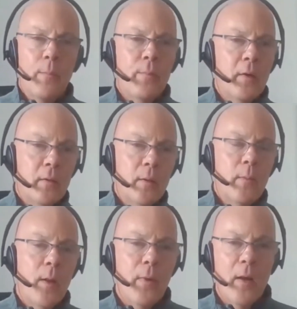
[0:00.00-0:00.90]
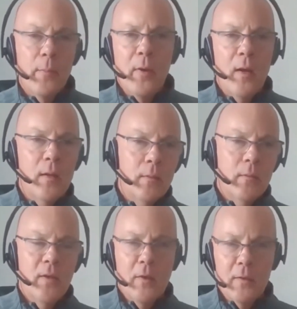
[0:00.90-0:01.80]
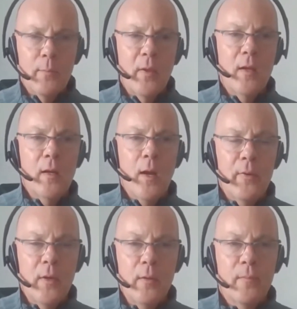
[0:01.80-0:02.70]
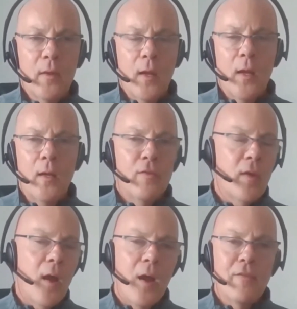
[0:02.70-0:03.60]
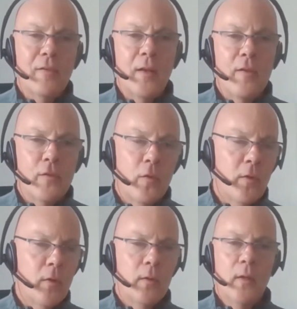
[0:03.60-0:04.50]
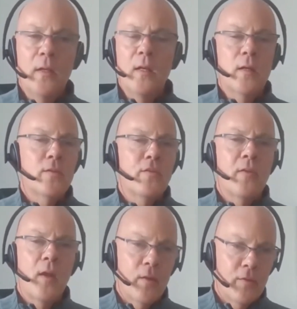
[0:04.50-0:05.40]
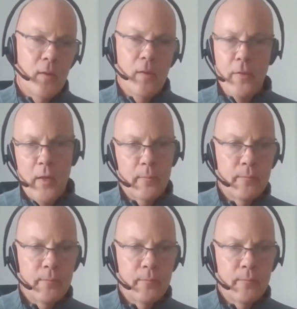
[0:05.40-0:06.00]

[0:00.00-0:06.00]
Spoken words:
I pitched him about my digital media company, and his eyes glazed over. He didn't understand a single thing.